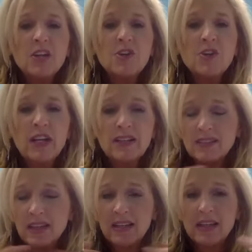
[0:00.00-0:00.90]
You get a
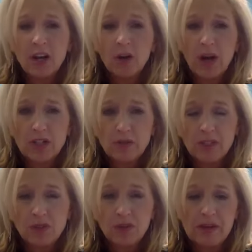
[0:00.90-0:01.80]
skincare
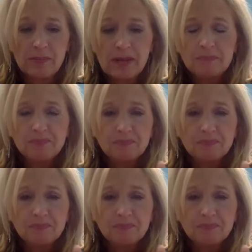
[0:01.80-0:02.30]
regimen treatment.